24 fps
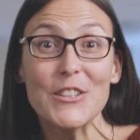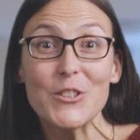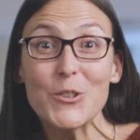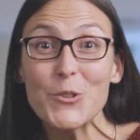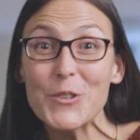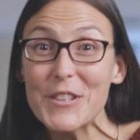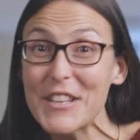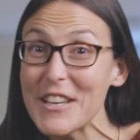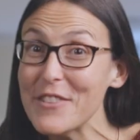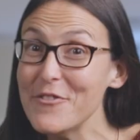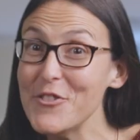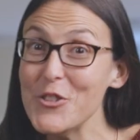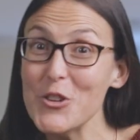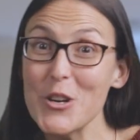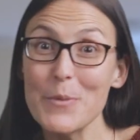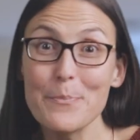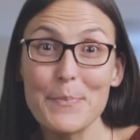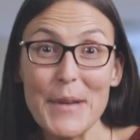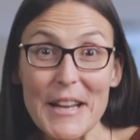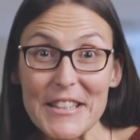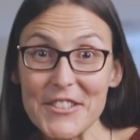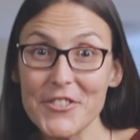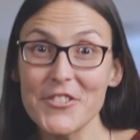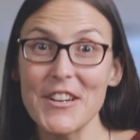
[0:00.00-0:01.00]
To give you a
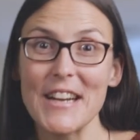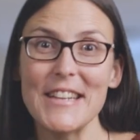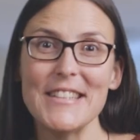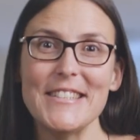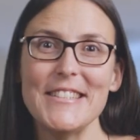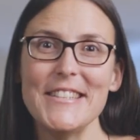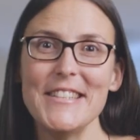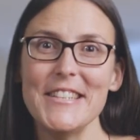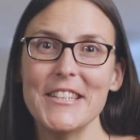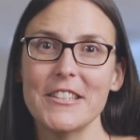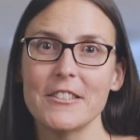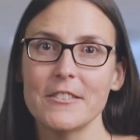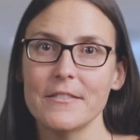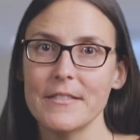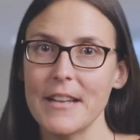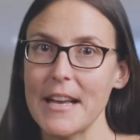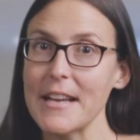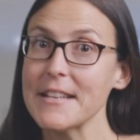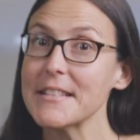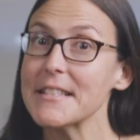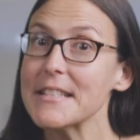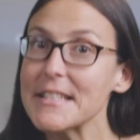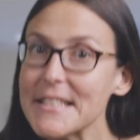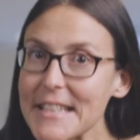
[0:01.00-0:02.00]
better idea,
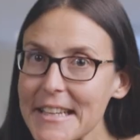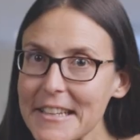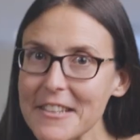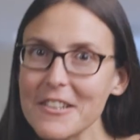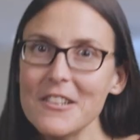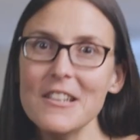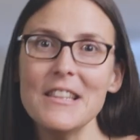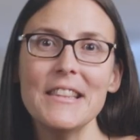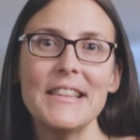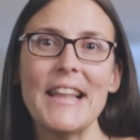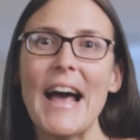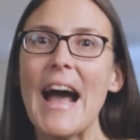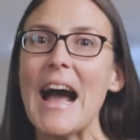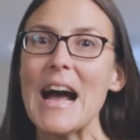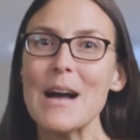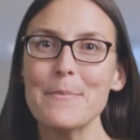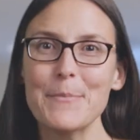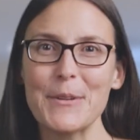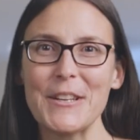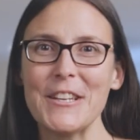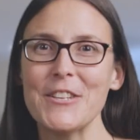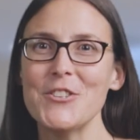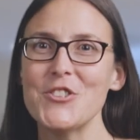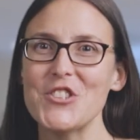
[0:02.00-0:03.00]
a single
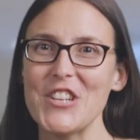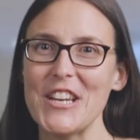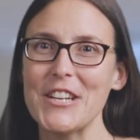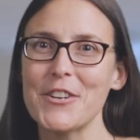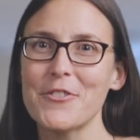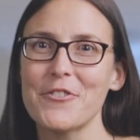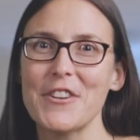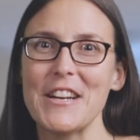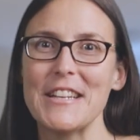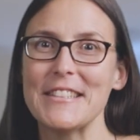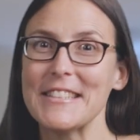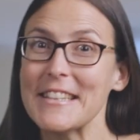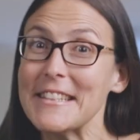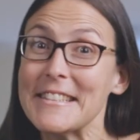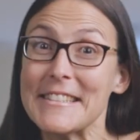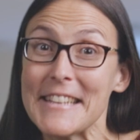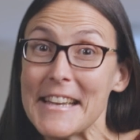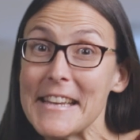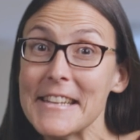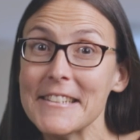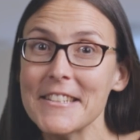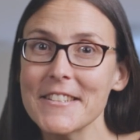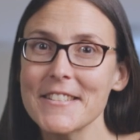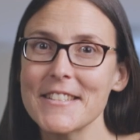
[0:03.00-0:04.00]
lab can generate a
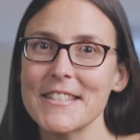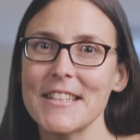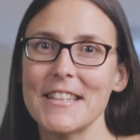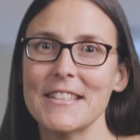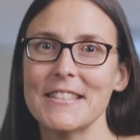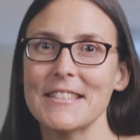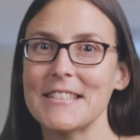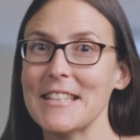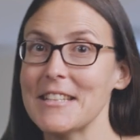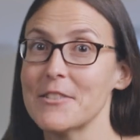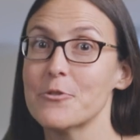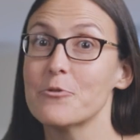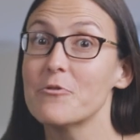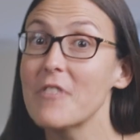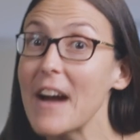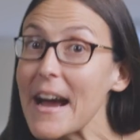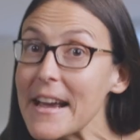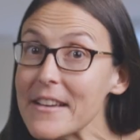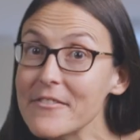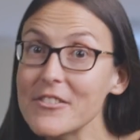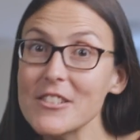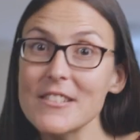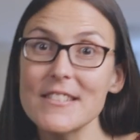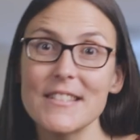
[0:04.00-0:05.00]
data set that
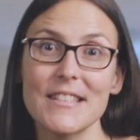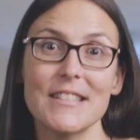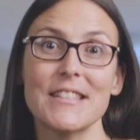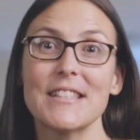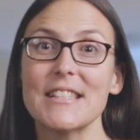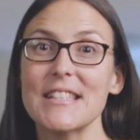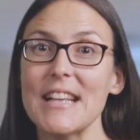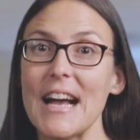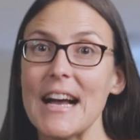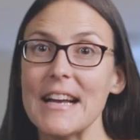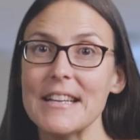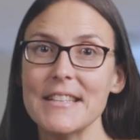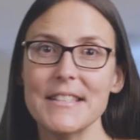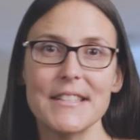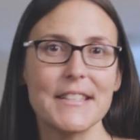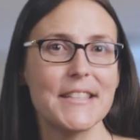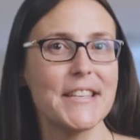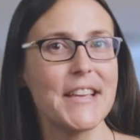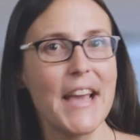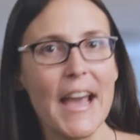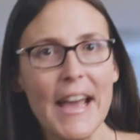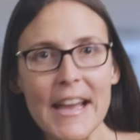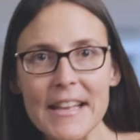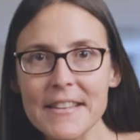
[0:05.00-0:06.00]
rivals in size
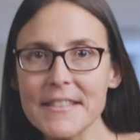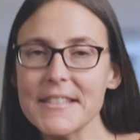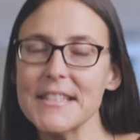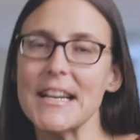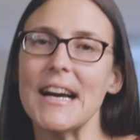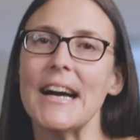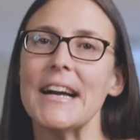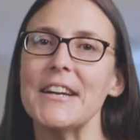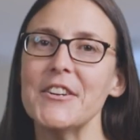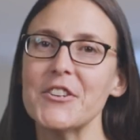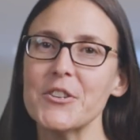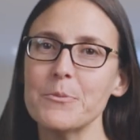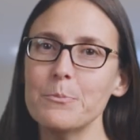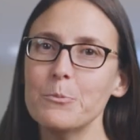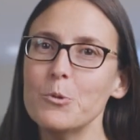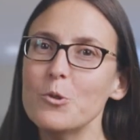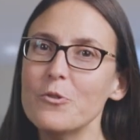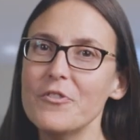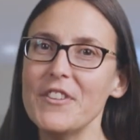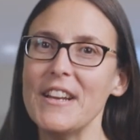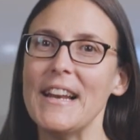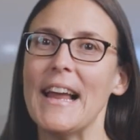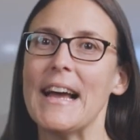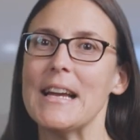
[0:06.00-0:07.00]
the entire
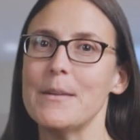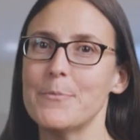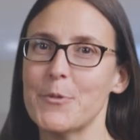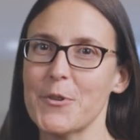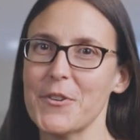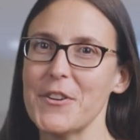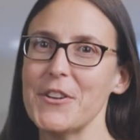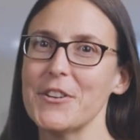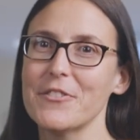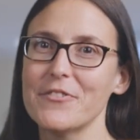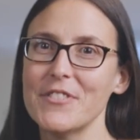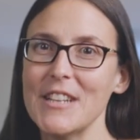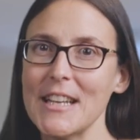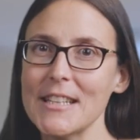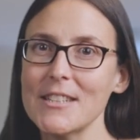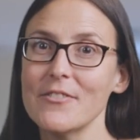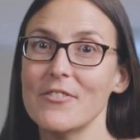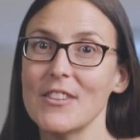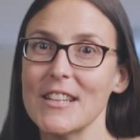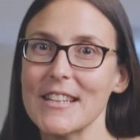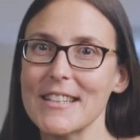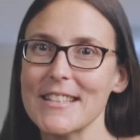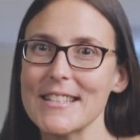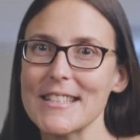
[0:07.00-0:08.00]
movie library of
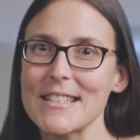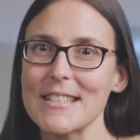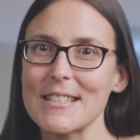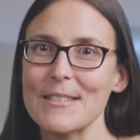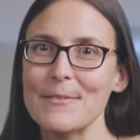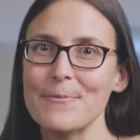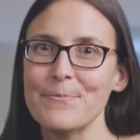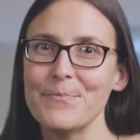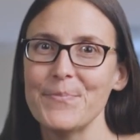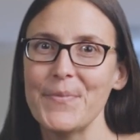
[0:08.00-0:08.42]
Netflix.